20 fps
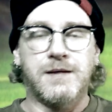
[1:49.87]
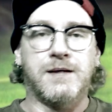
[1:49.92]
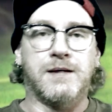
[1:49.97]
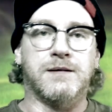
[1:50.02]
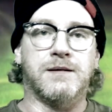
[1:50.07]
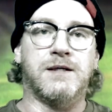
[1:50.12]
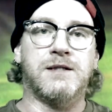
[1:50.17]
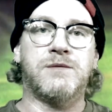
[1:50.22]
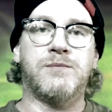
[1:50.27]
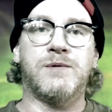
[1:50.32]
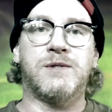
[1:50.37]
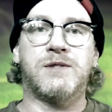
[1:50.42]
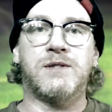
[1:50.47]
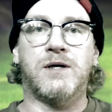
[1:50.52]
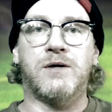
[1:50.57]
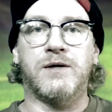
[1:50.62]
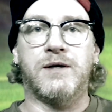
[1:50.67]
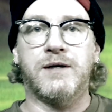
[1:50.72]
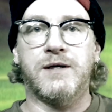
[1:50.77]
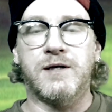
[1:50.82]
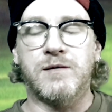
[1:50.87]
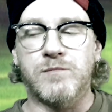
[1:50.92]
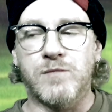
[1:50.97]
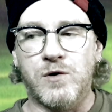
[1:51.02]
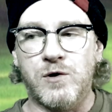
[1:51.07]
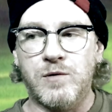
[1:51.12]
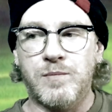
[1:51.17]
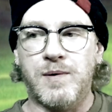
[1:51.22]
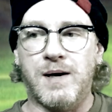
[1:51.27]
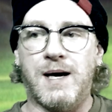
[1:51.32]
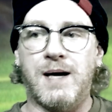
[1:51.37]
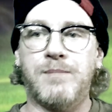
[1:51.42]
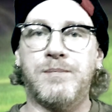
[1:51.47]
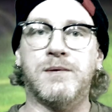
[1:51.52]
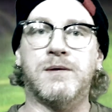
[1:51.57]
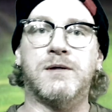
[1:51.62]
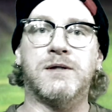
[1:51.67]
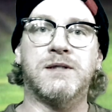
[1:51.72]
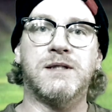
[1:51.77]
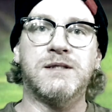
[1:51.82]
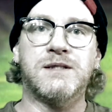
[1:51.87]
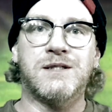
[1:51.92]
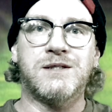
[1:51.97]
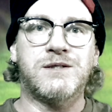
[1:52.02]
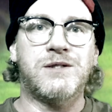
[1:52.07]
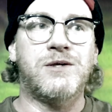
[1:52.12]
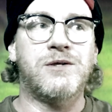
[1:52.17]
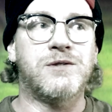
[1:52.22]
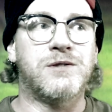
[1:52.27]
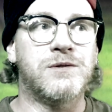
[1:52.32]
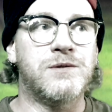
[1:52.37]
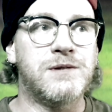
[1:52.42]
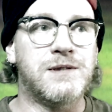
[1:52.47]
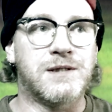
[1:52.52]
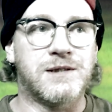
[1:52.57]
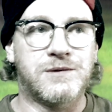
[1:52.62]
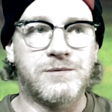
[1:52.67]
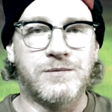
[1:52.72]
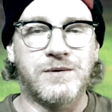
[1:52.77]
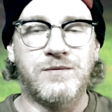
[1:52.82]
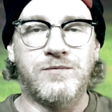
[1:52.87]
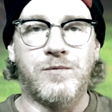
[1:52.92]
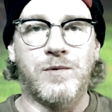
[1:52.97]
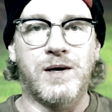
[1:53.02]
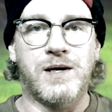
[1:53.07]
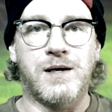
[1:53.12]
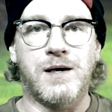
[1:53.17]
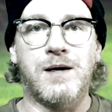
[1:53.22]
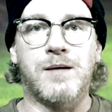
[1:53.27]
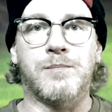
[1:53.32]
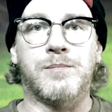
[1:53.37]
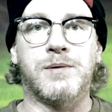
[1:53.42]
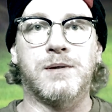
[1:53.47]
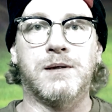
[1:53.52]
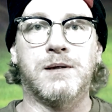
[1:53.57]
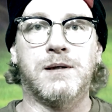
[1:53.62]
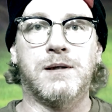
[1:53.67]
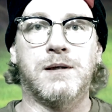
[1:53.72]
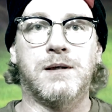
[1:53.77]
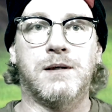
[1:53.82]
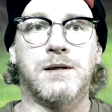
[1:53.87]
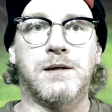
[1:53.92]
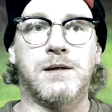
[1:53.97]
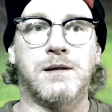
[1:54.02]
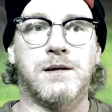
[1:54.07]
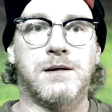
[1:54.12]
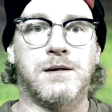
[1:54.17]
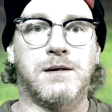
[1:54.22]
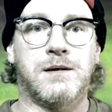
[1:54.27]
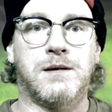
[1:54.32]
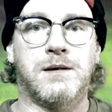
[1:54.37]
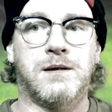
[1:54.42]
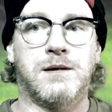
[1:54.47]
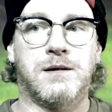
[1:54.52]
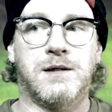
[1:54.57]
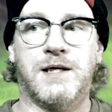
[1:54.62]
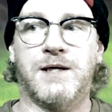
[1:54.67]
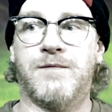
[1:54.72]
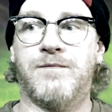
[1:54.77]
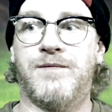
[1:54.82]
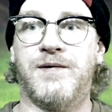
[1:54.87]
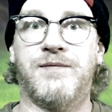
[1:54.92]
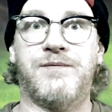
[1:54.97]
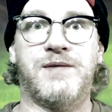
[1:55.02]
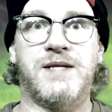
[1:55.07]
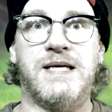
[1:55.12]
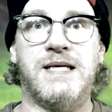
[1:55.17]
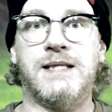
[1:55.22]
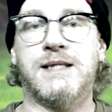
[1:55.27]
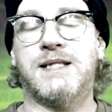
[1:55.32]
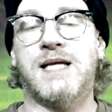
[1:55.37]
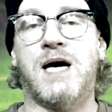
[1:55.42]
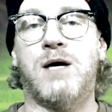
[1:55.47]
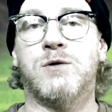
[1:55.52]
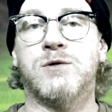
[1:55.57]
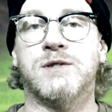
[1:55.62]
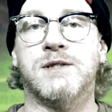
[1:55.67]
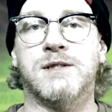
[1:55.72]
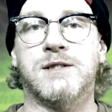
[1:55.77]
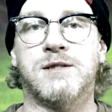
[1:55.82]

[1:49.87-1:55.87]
Unless we start getting more popular. Since I started doing this, we've went up like 15,000